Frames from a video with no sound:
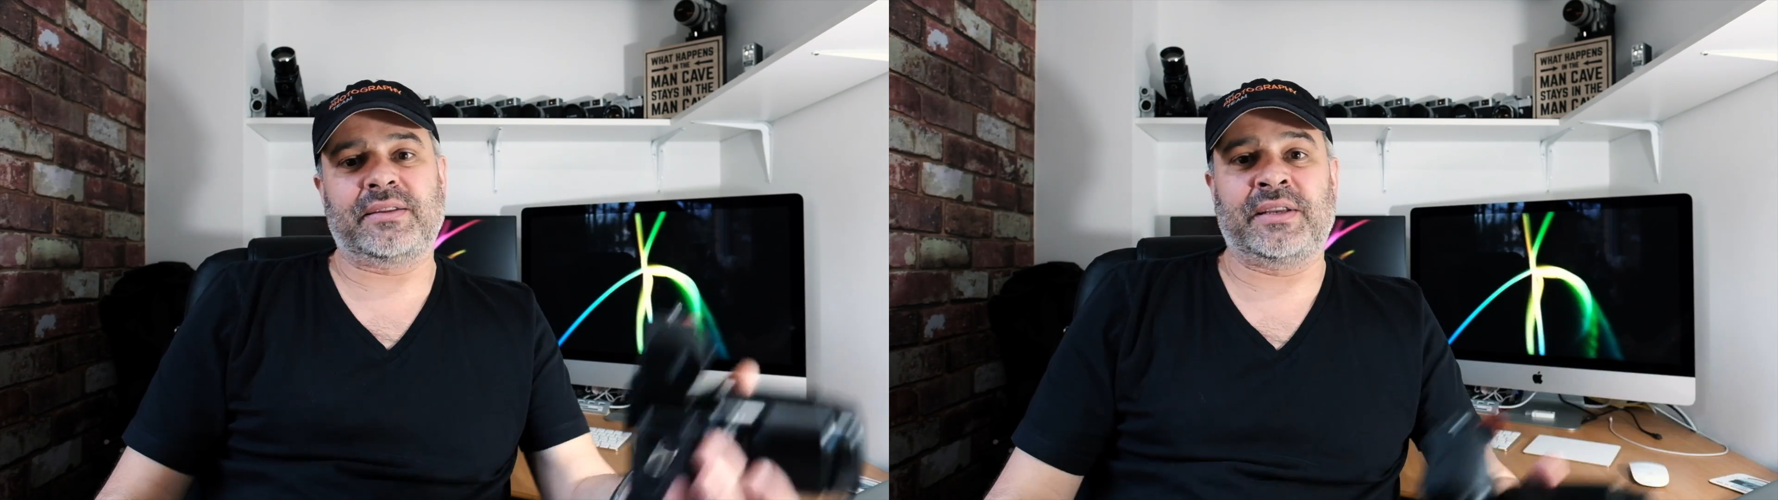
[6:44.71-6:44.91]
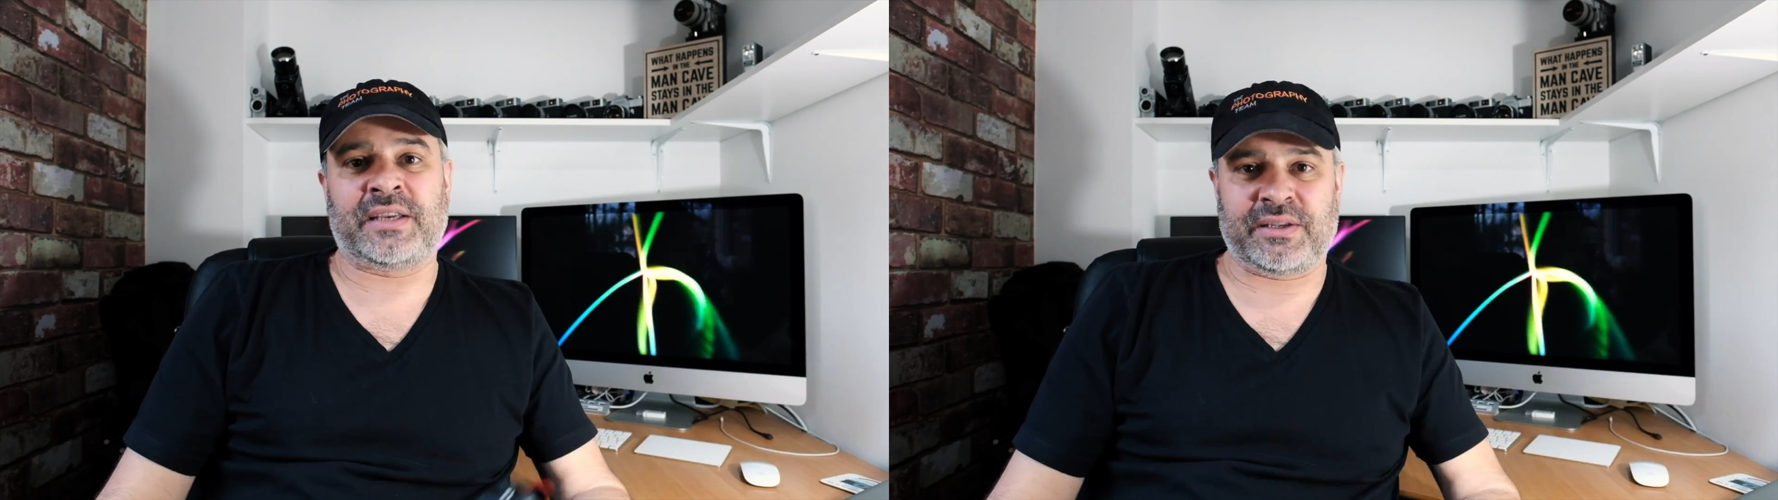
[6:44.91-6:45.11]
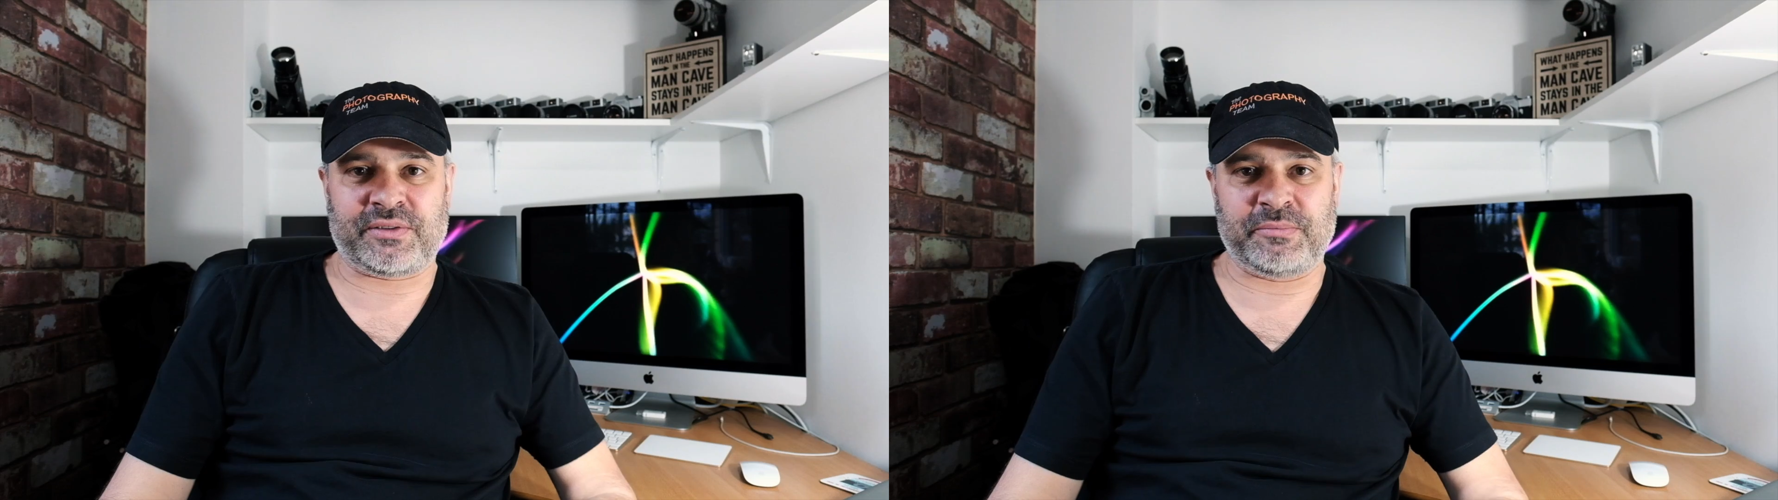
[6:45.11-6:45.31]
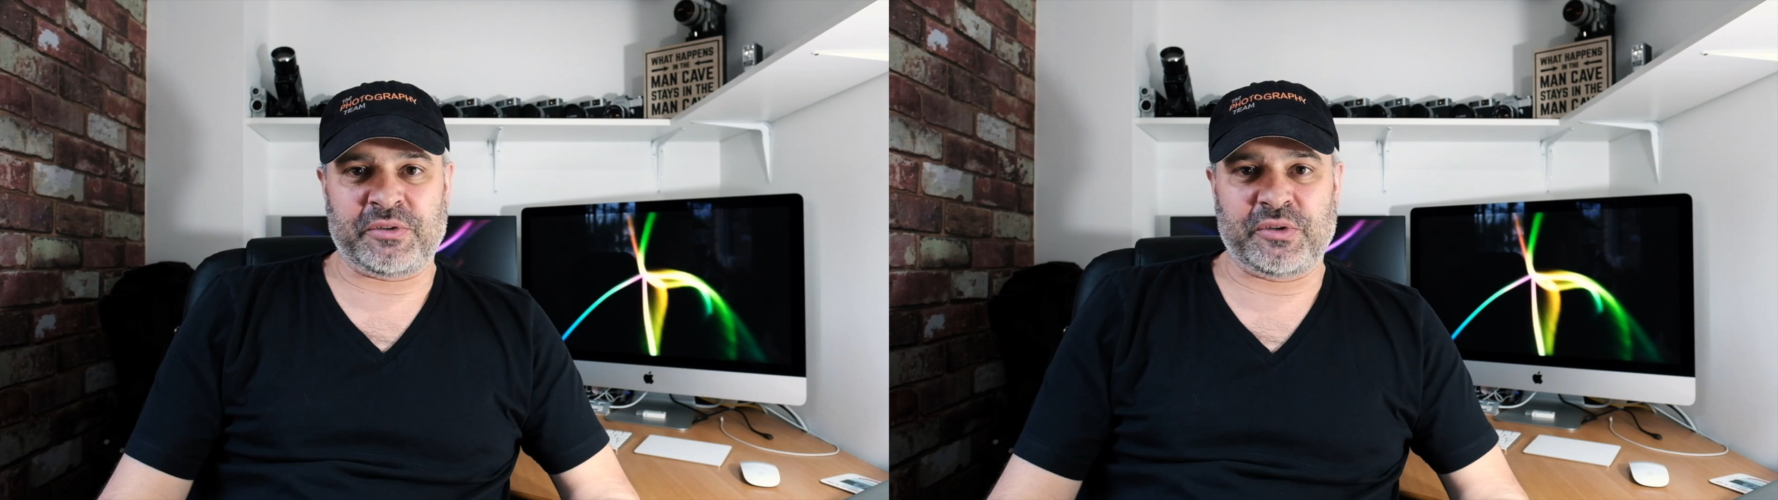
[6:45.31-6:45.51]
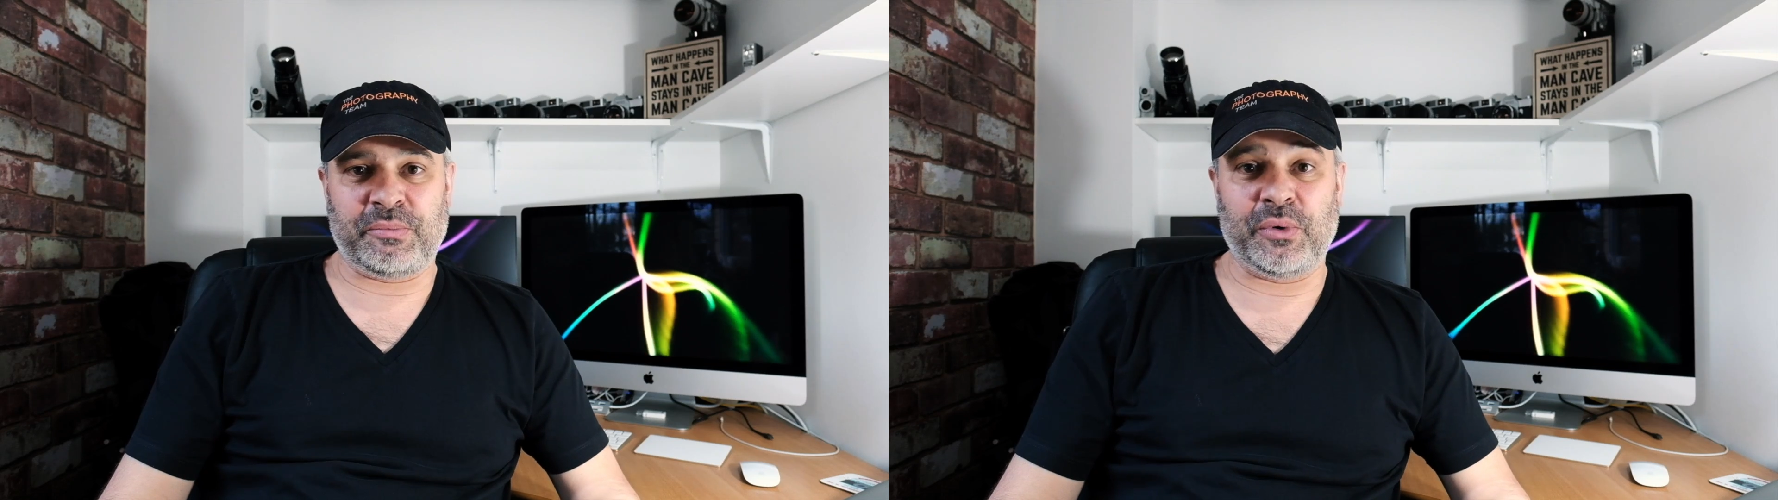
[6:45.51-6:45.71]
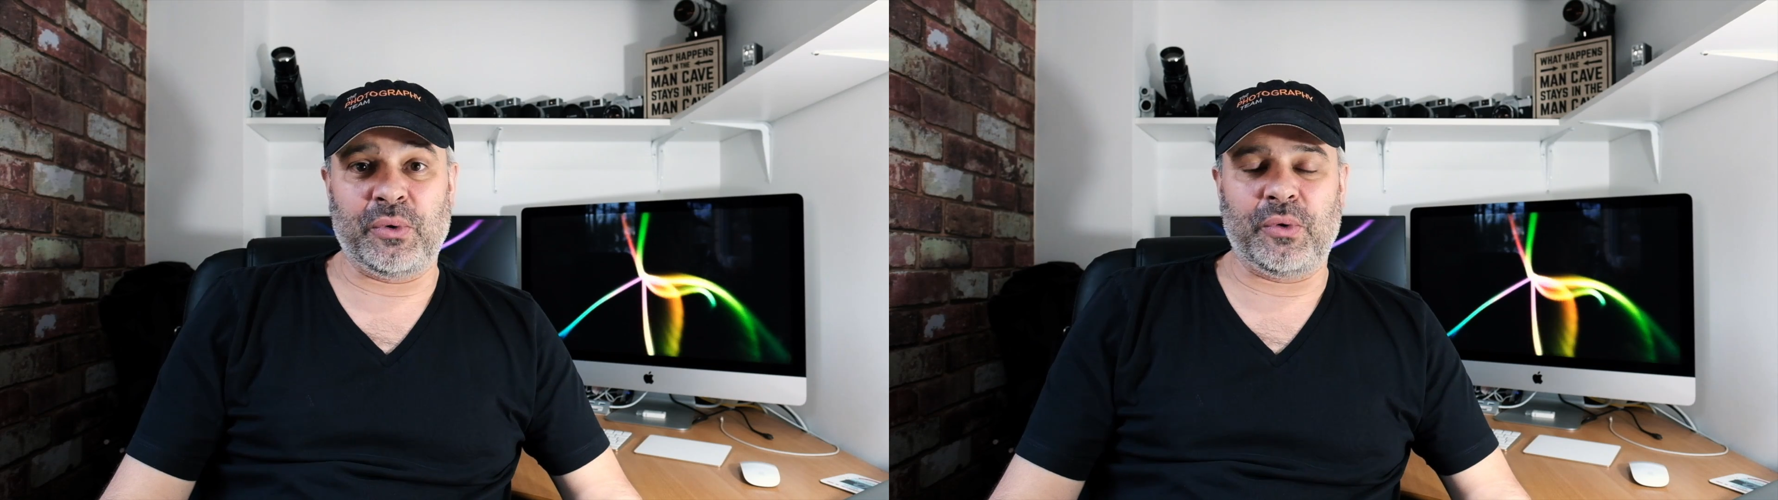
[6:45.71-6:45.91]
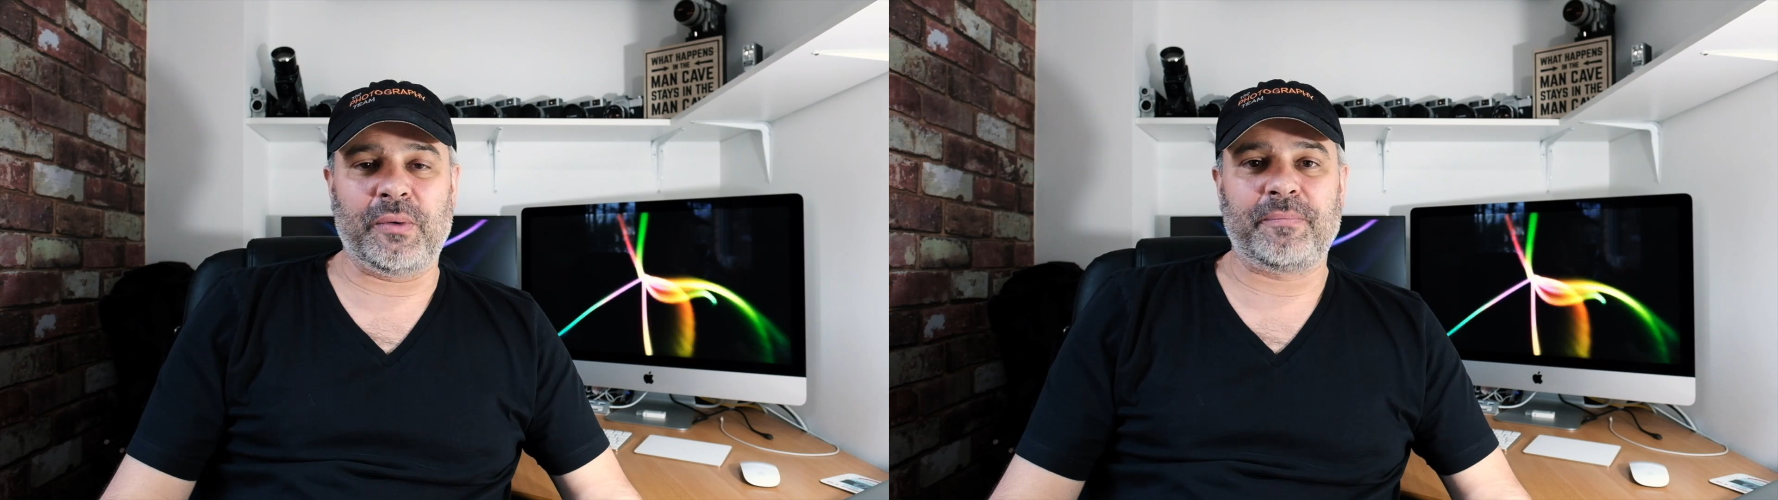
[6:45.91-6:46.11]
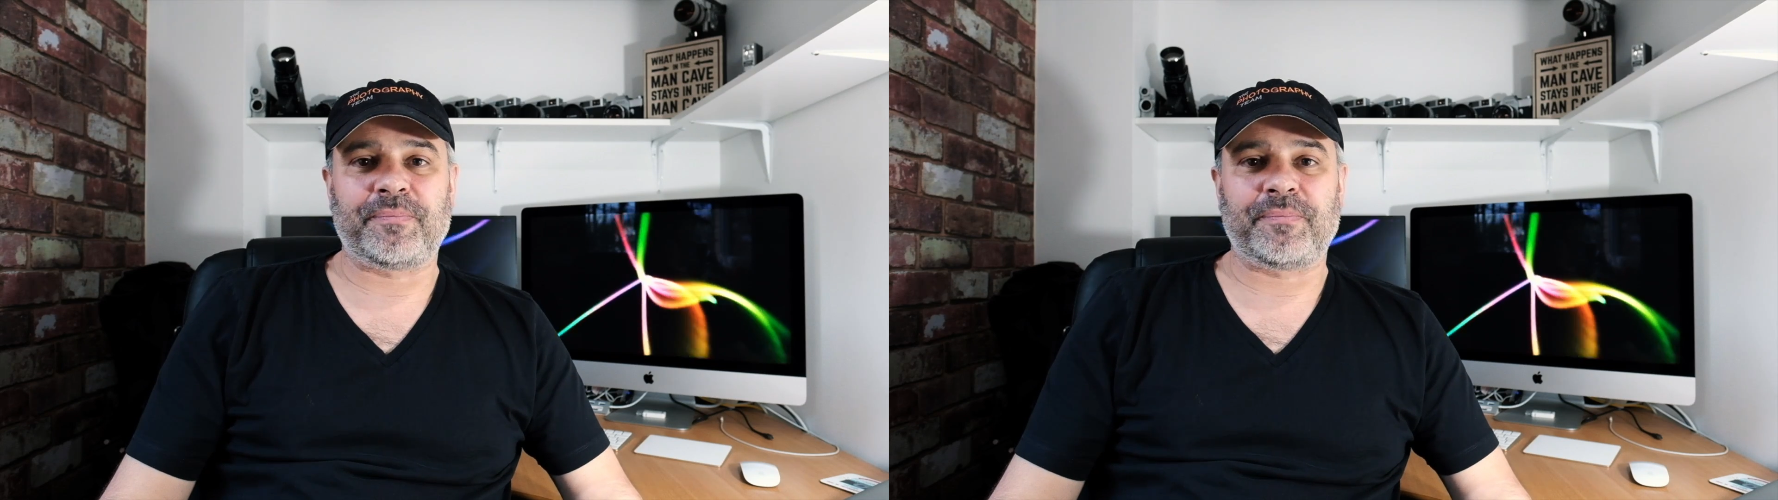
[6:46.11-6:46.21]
the customer support.